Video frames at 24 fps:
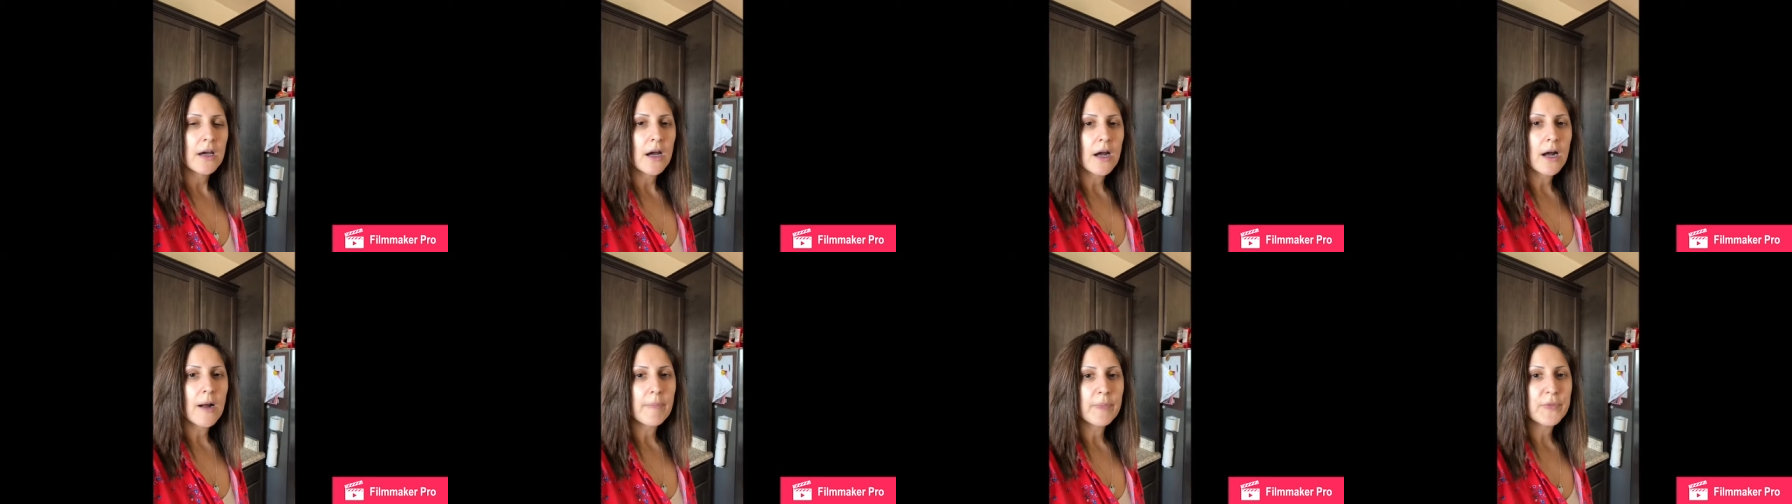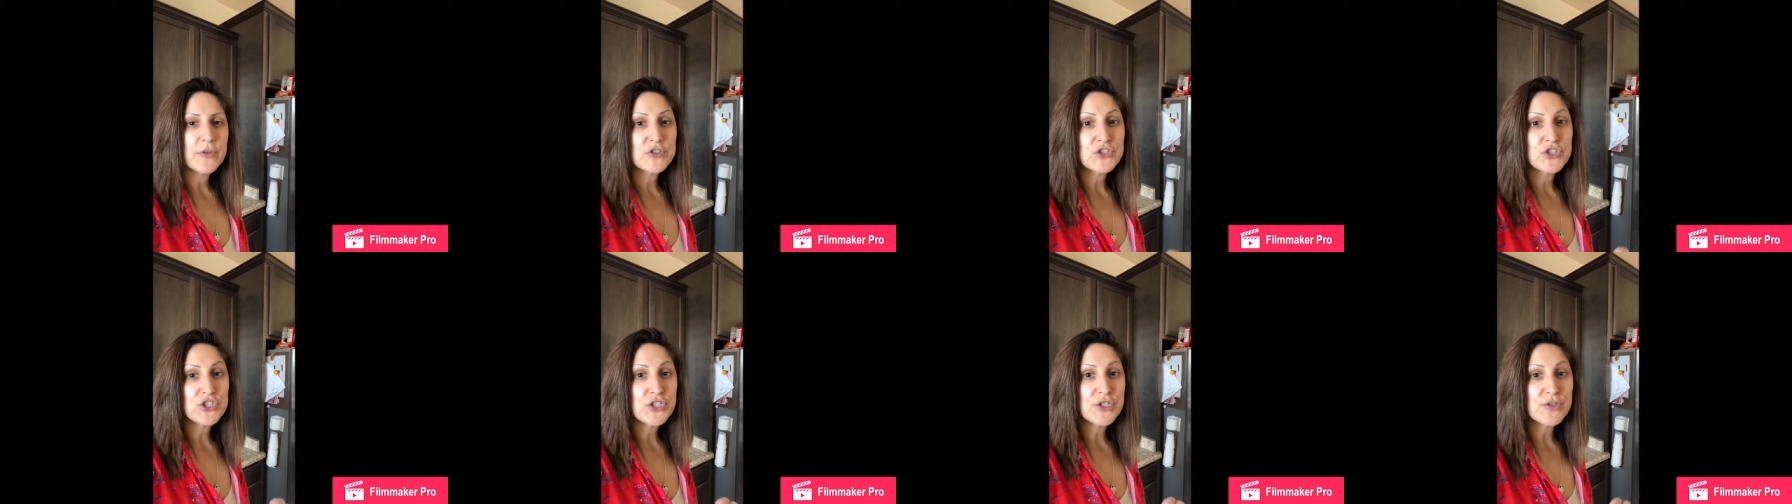
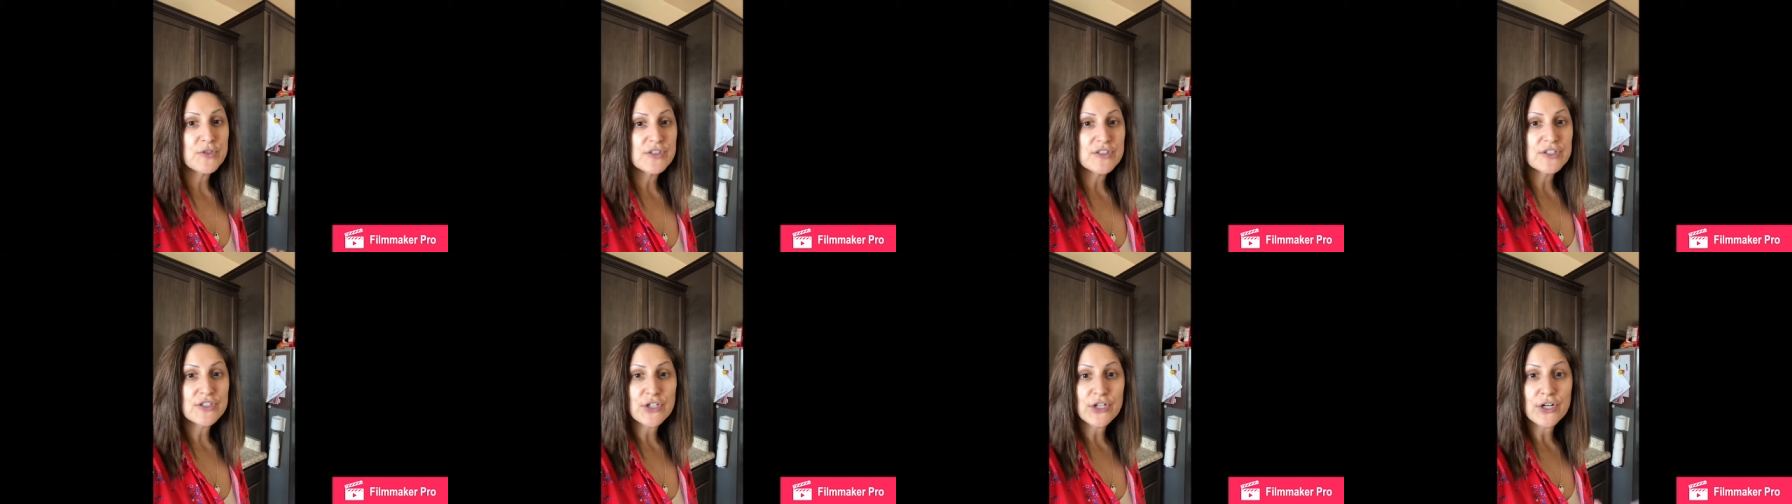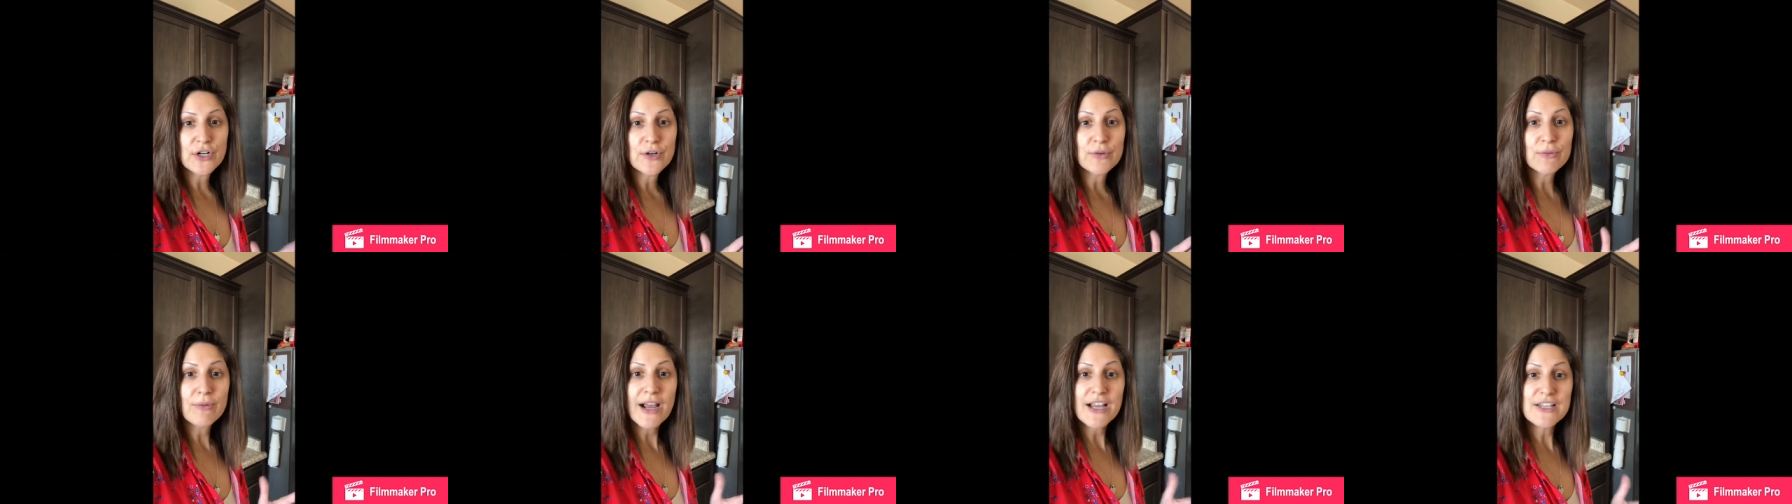Um, she uses
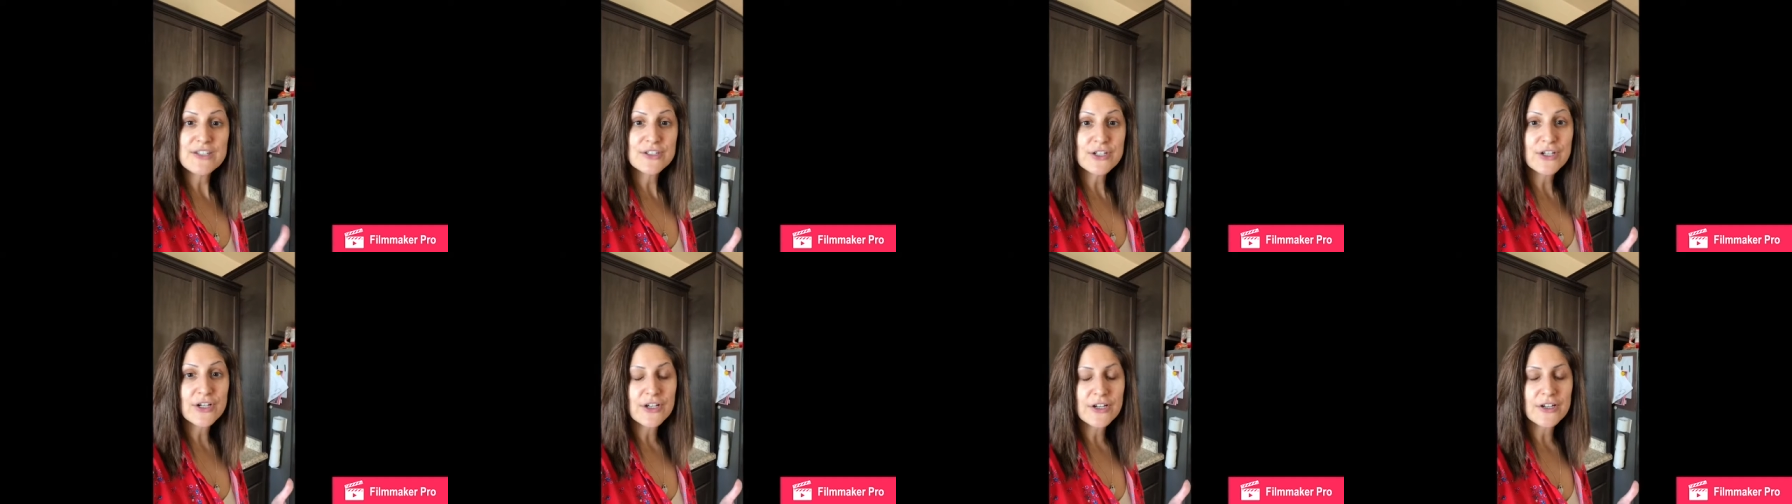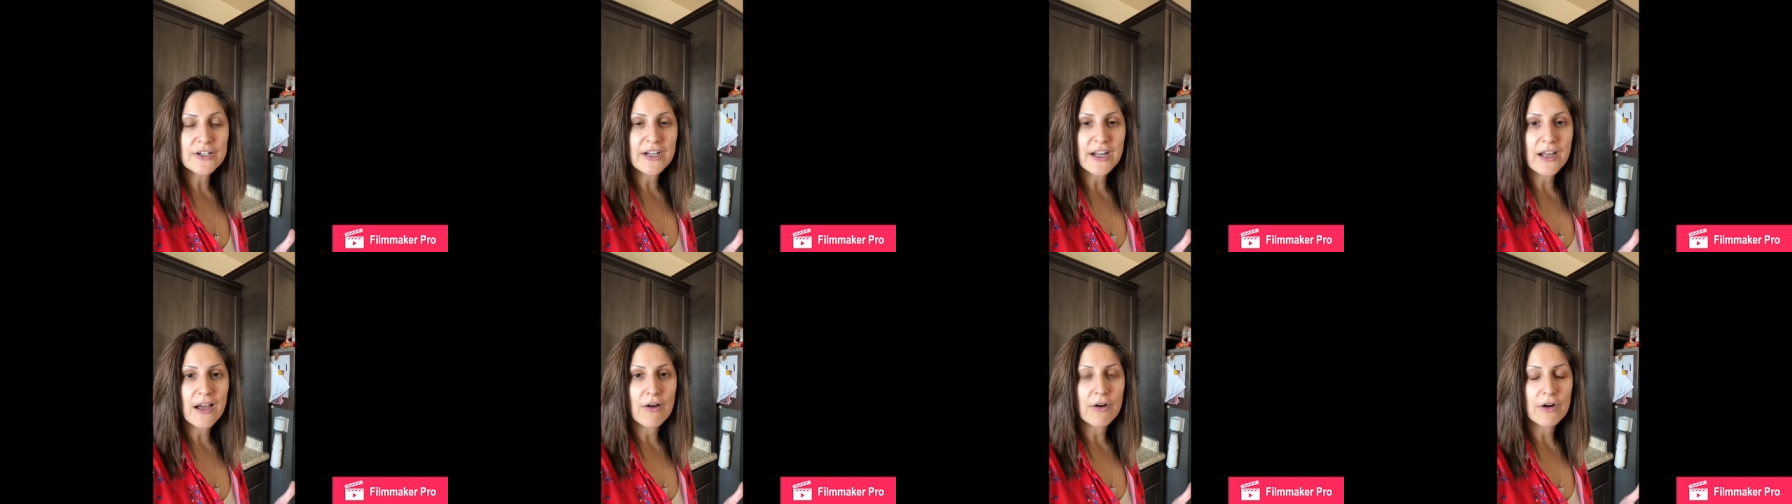her rice
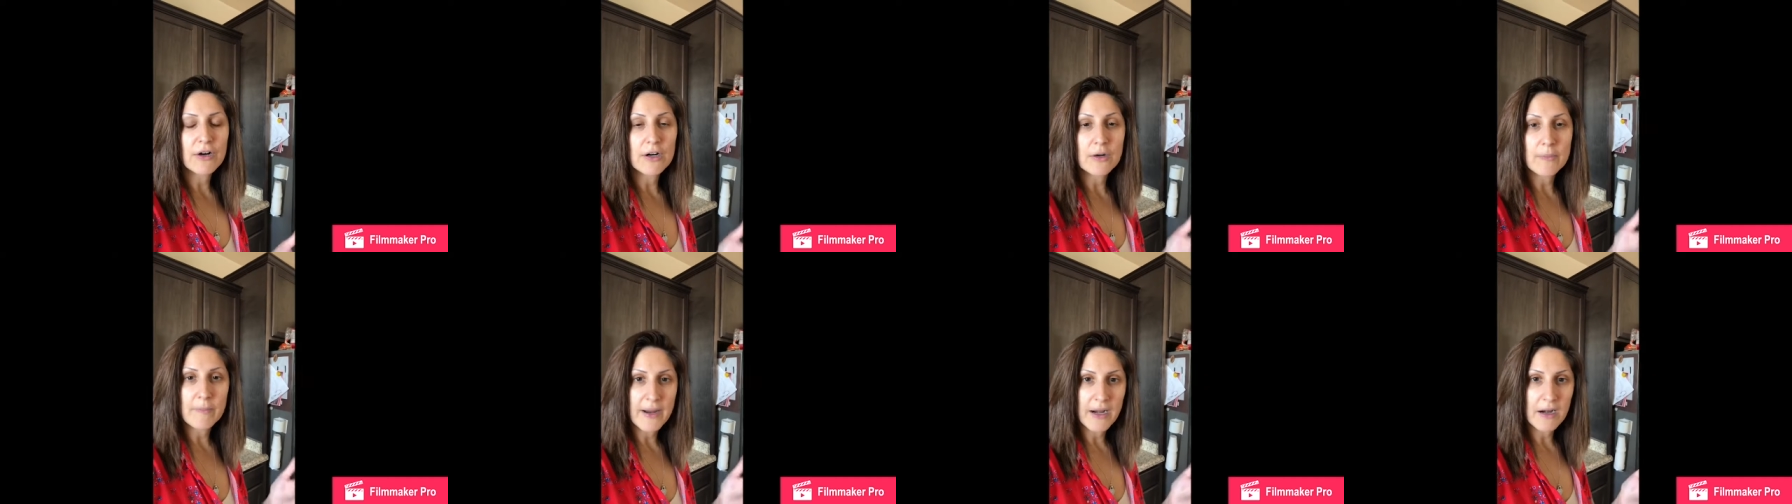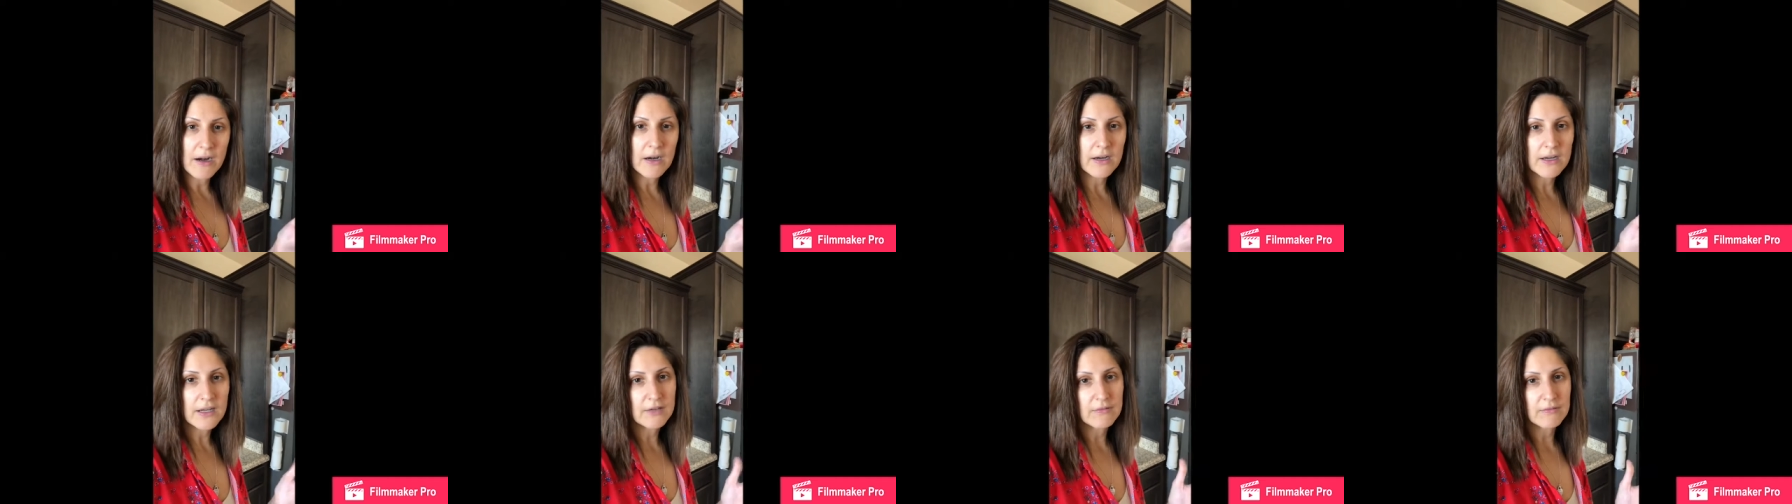cooker now, her
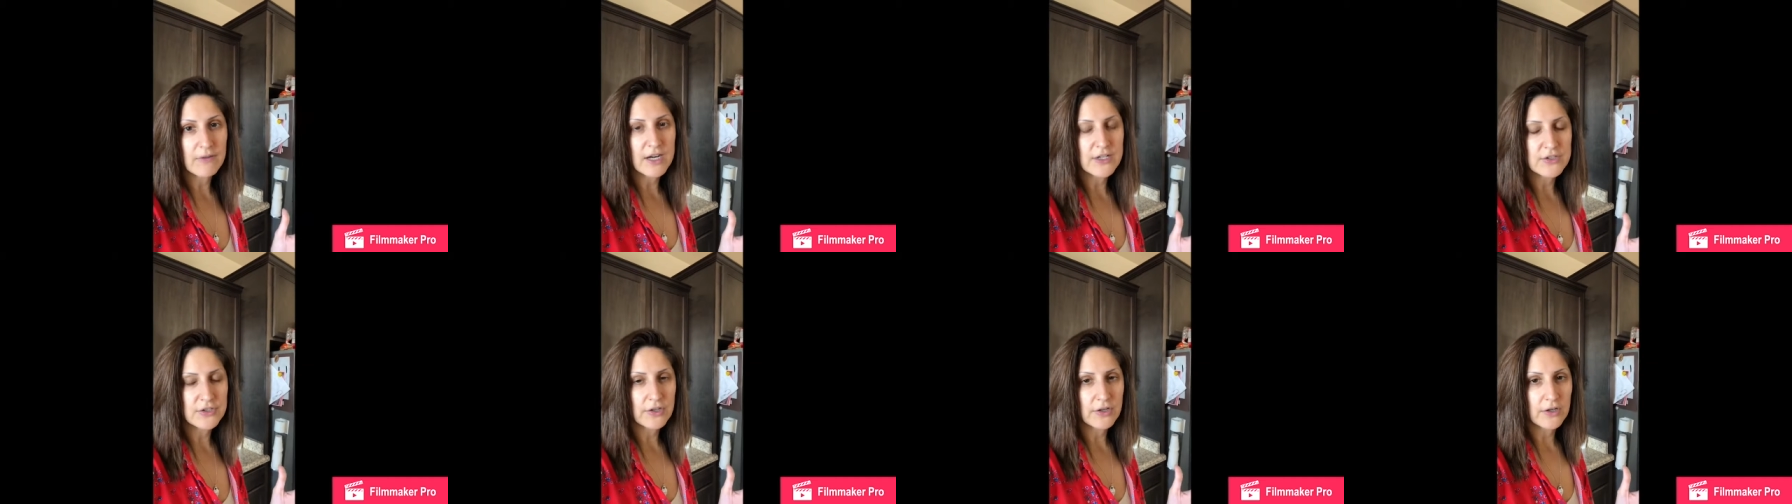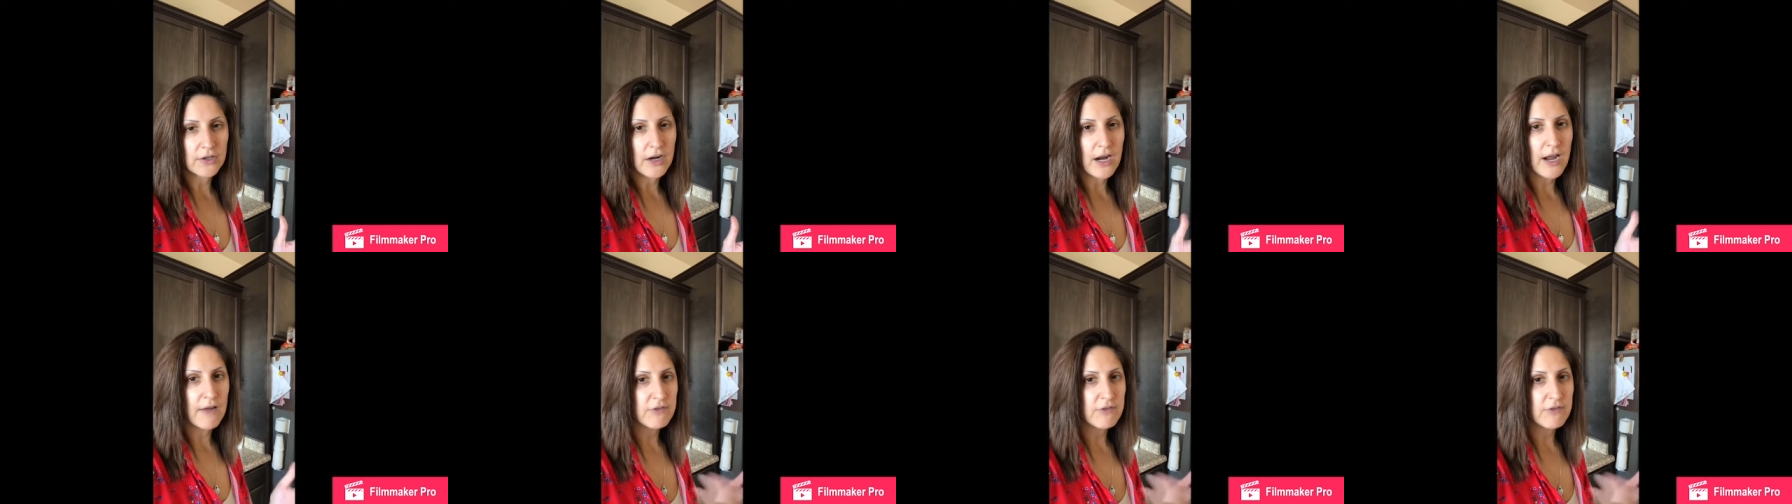American rice cooker.